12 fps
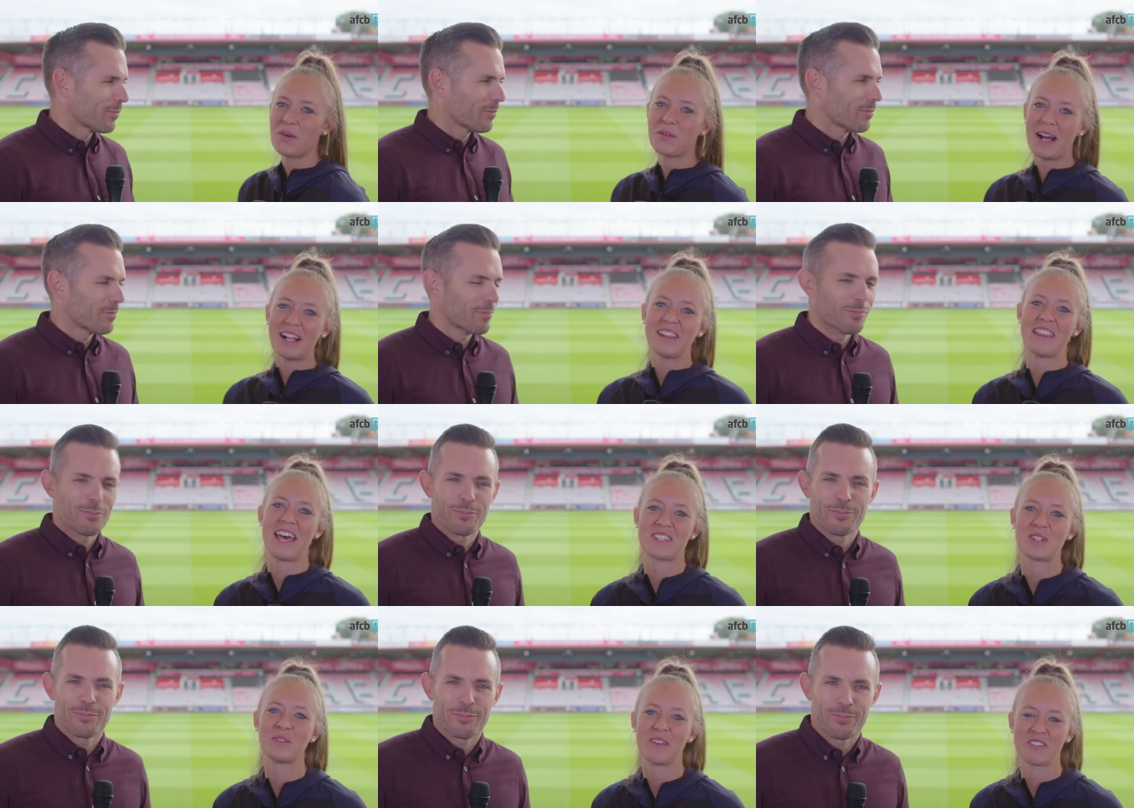Speaker 1: Well, that's
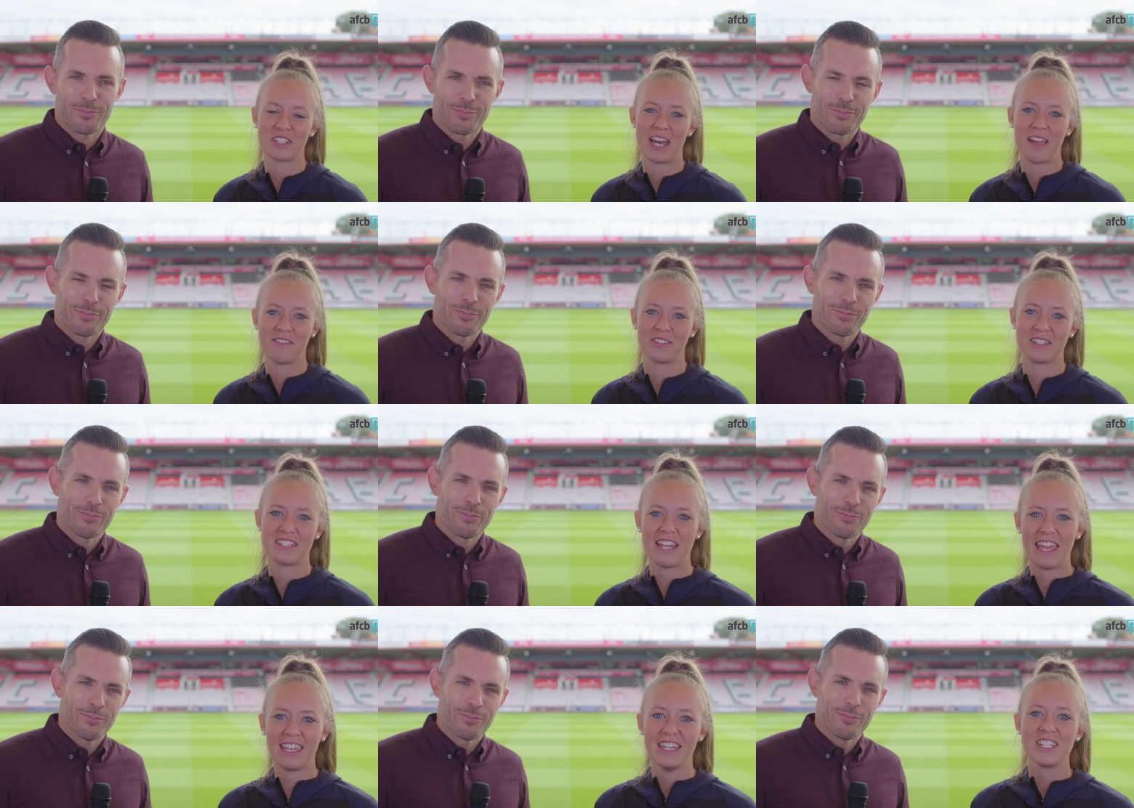all we've got time for
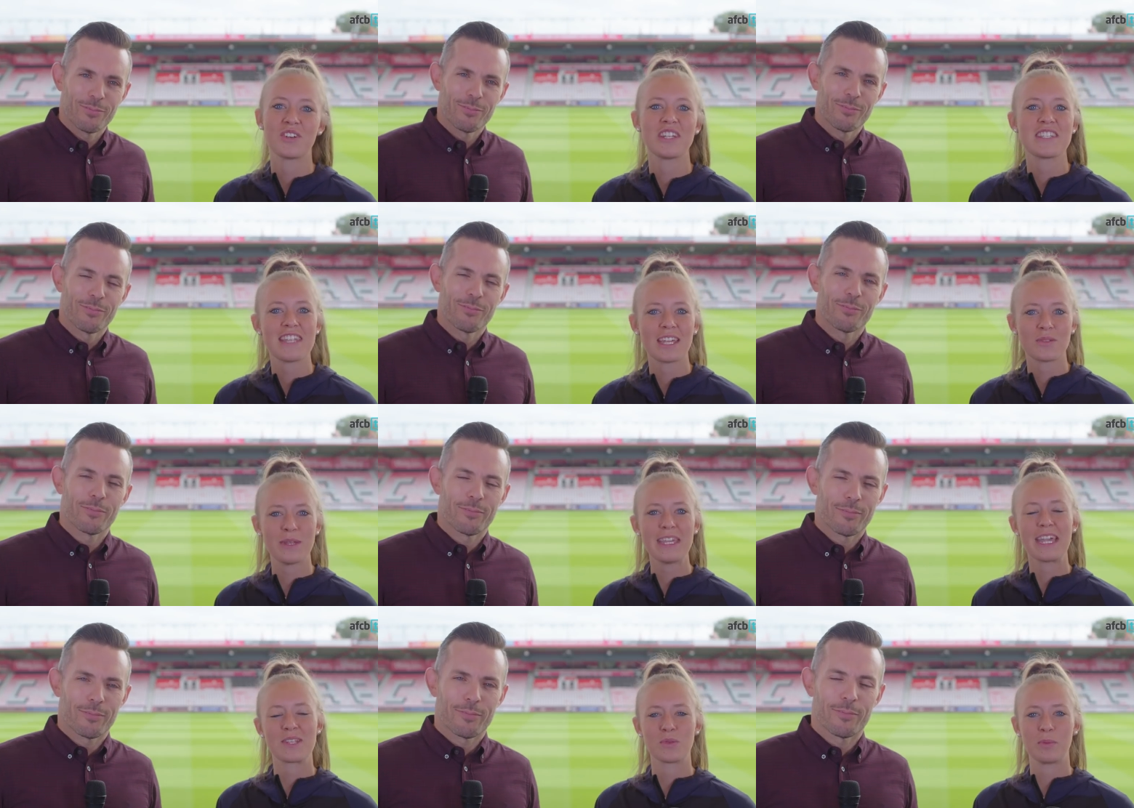today. Join us next week
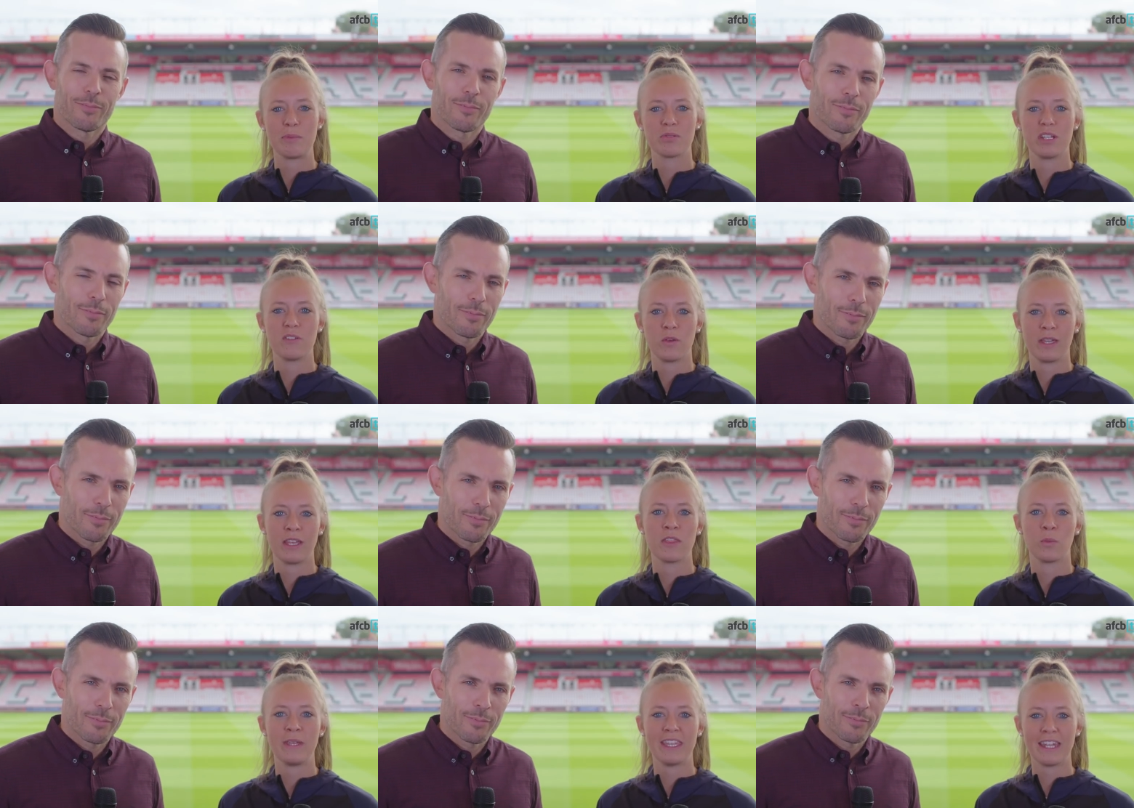as we'll be previewing the
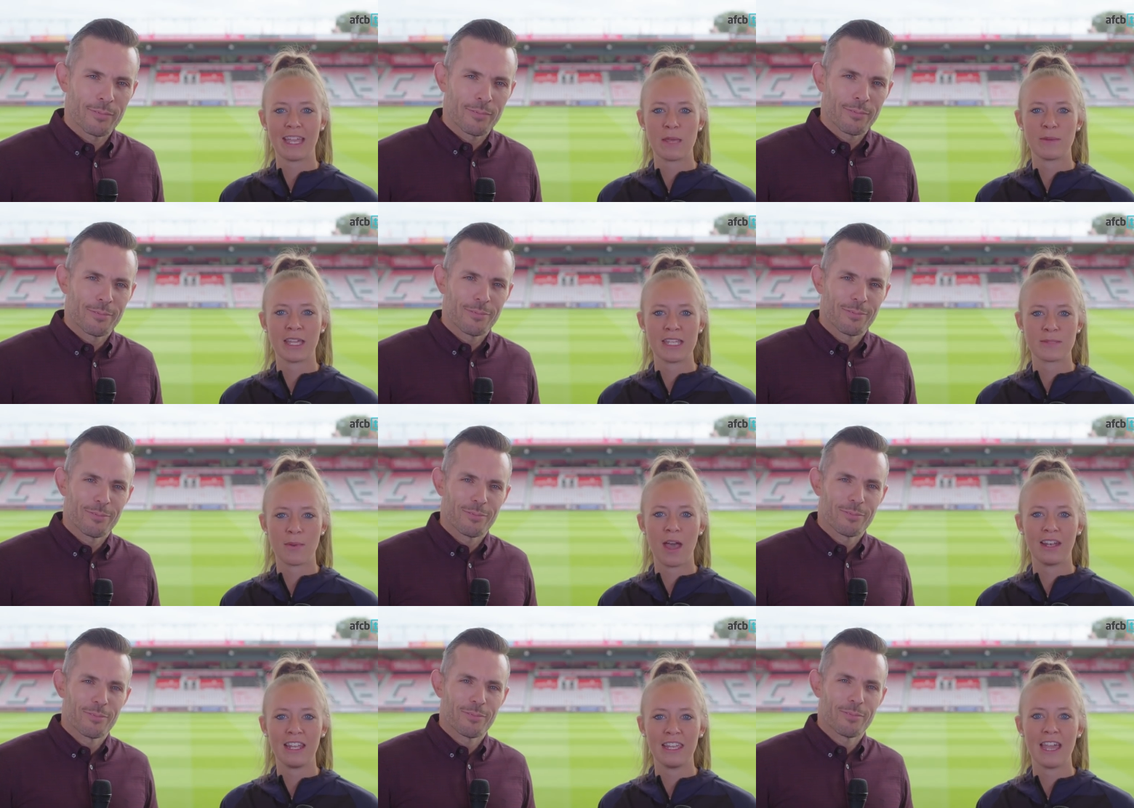weekend game against
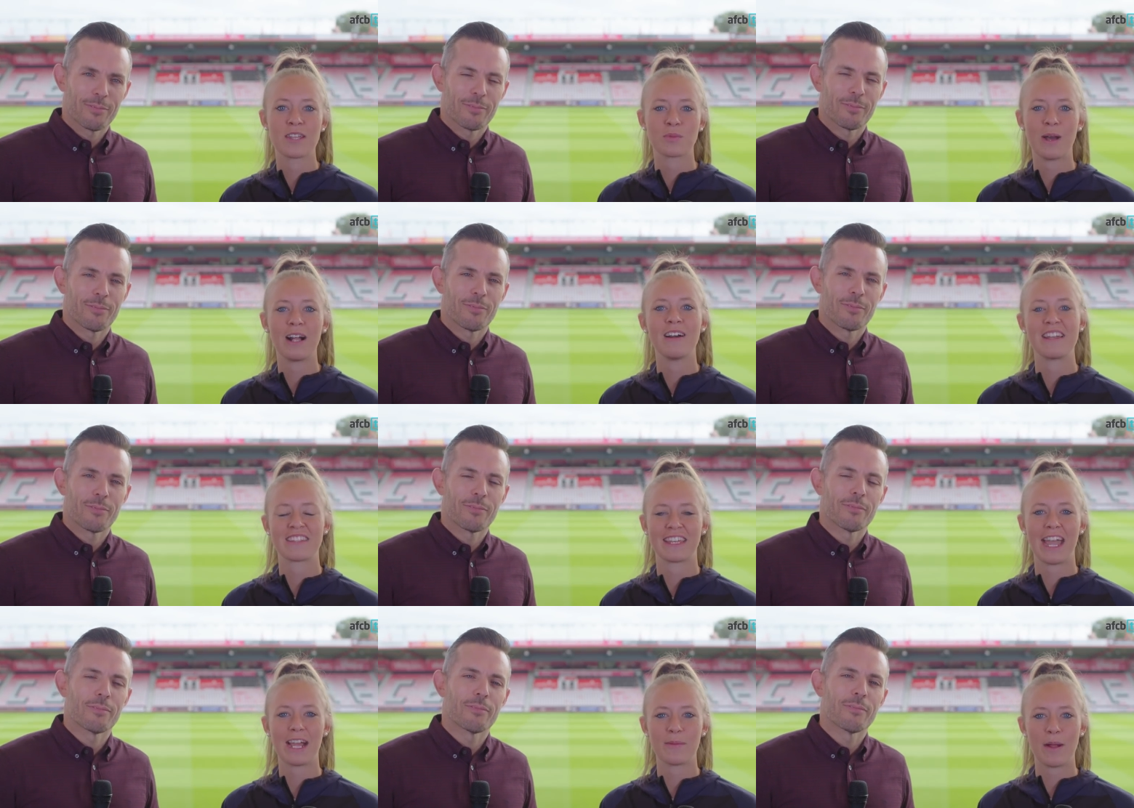Burnley as well as the
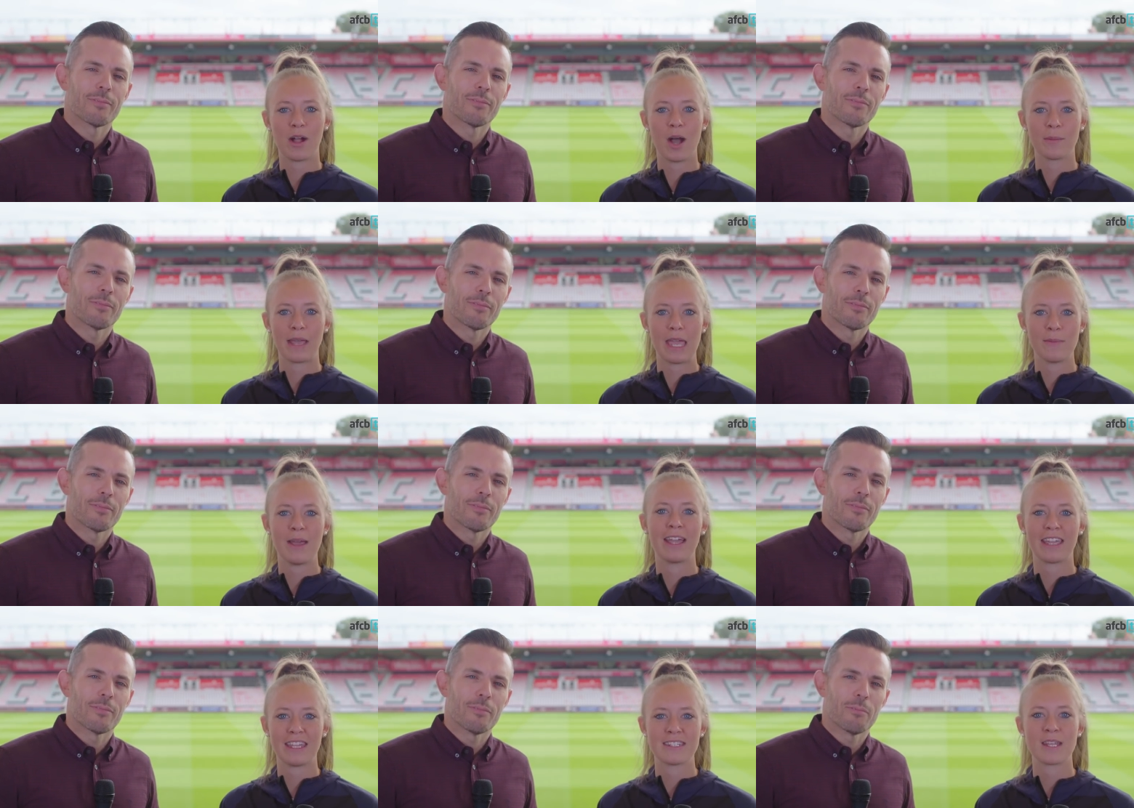Carabao Cup game
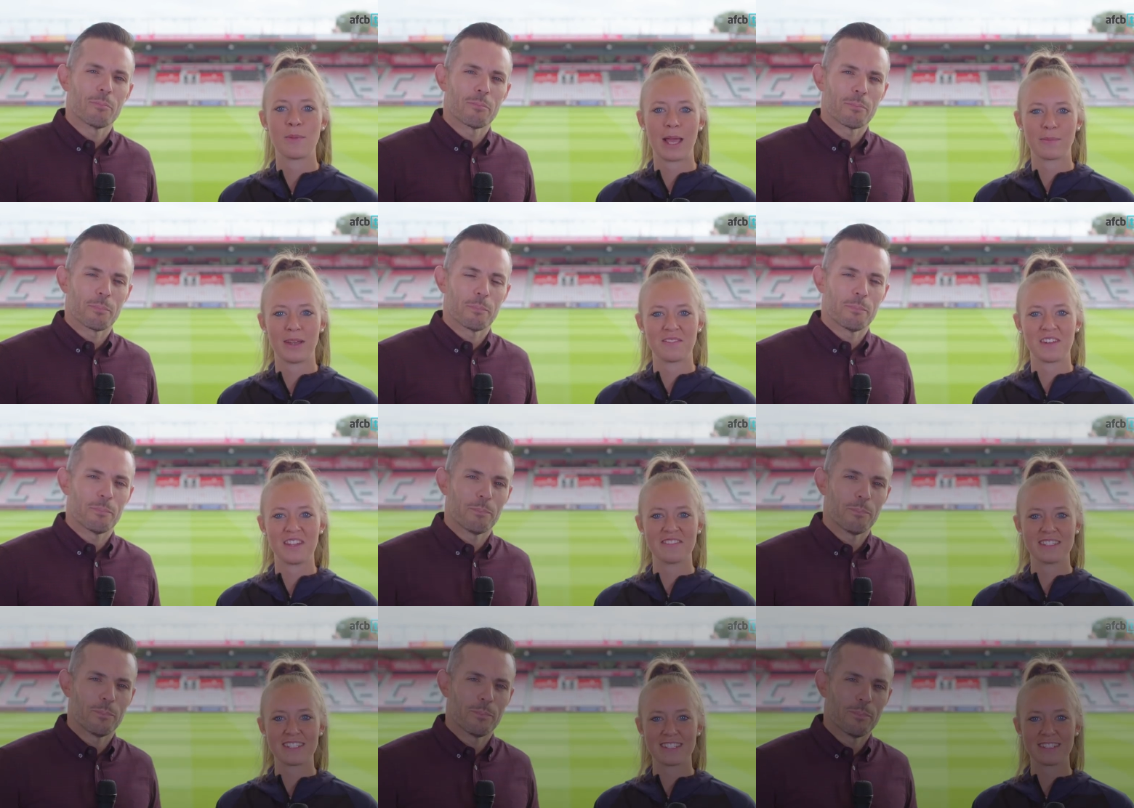against Blackburn
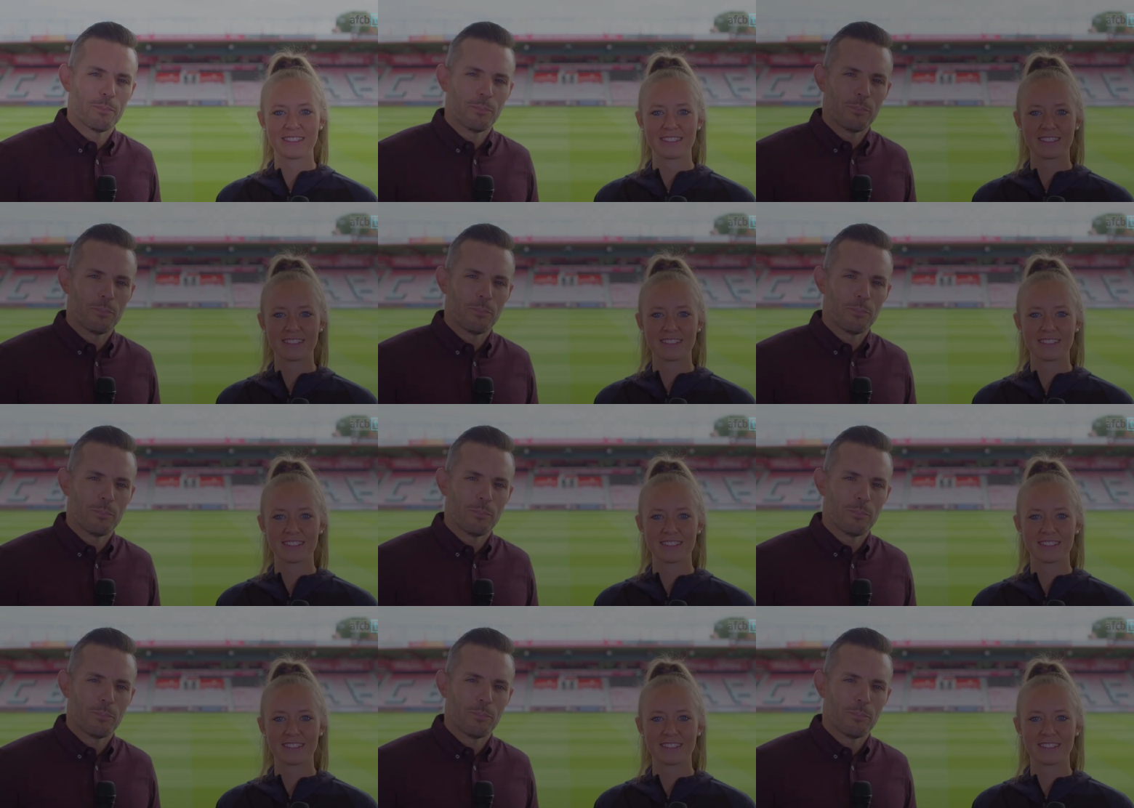Rovers.